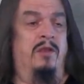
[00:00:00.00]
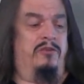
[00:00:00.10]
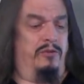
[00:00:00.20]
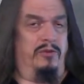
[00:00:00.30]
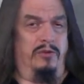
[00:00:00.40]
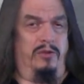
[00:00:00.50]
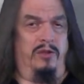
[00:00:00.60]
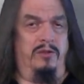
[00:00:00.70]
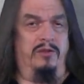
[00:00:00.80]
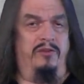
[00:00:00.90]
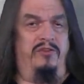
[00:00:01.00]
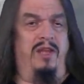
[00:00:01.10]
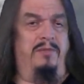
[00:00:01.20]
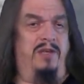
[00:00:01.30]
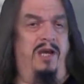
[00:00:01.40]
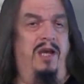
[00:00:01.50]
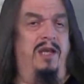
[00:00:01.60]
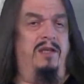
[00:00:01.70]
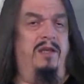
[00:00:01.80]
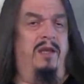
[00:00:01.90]
So they're no longer the same
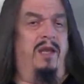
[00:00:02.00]
kind